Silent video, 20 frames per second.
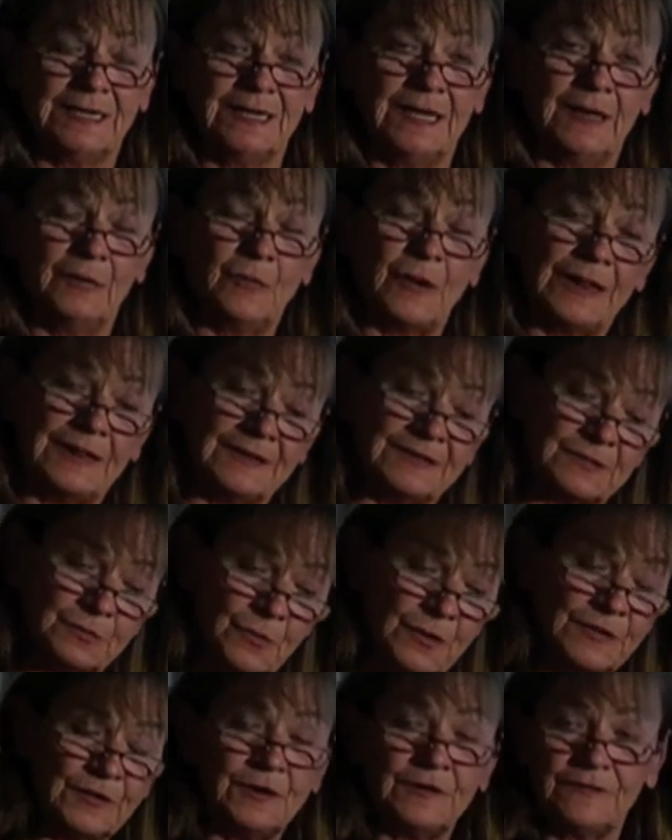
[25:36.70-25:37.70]
And while it's
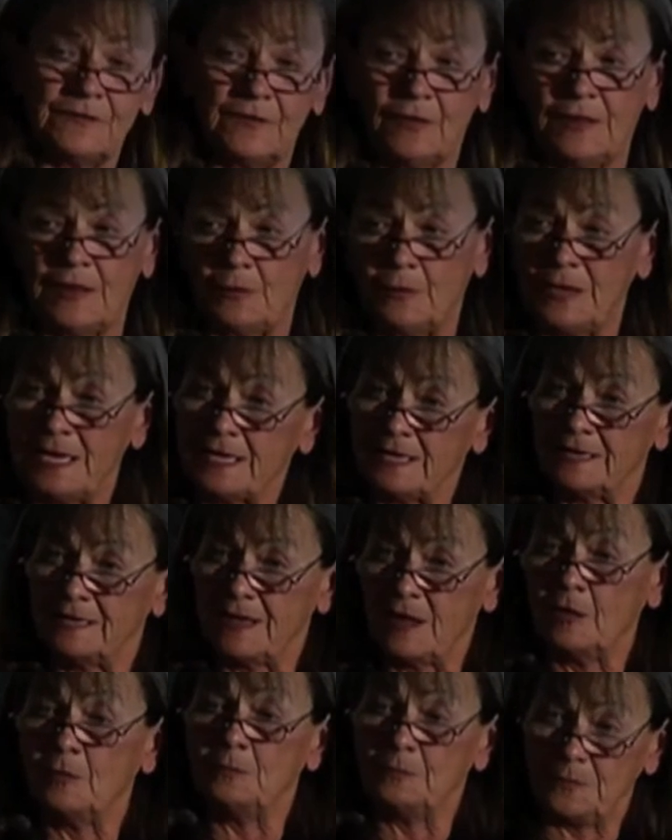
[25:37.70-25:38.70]
wonderful that we can
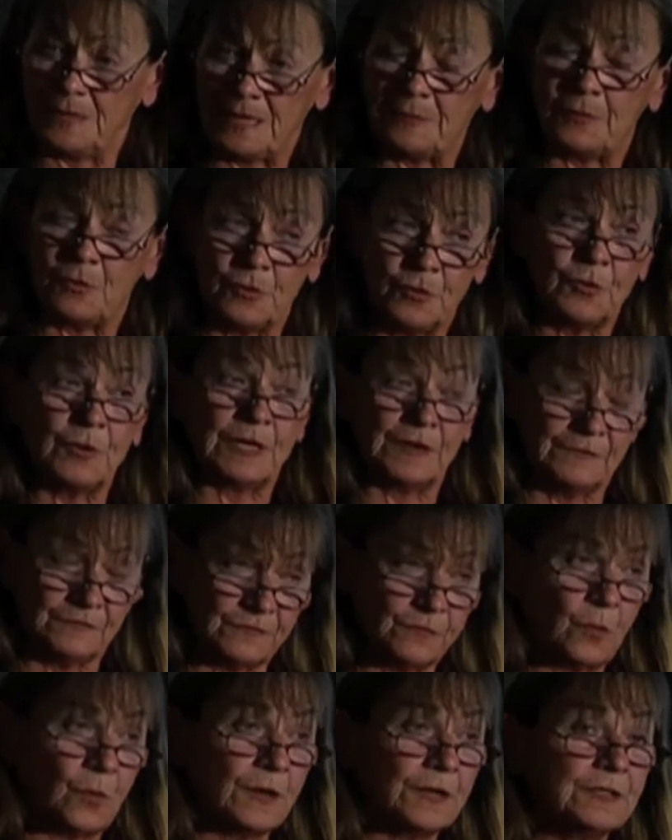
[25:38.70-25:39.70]
help people who can
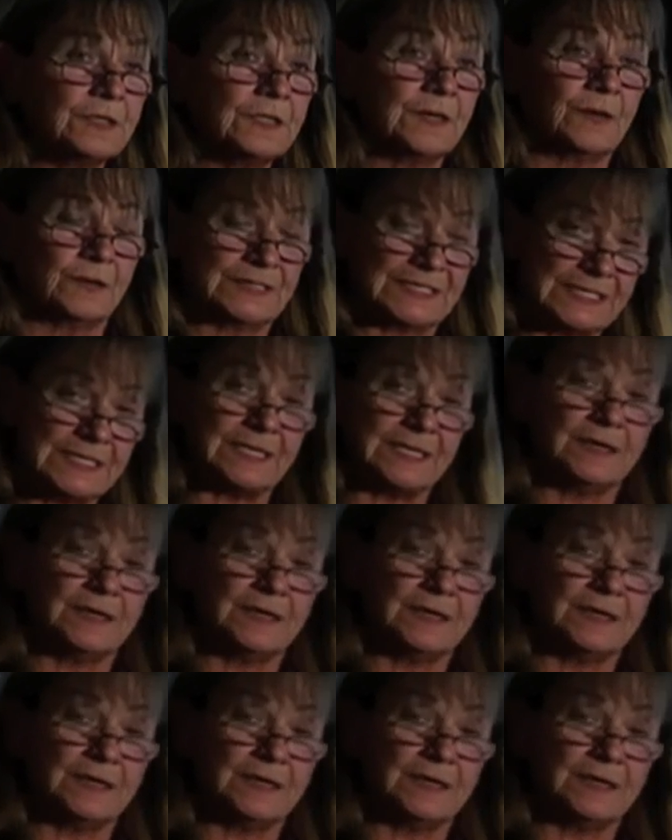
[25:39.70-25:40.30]
afford to go see a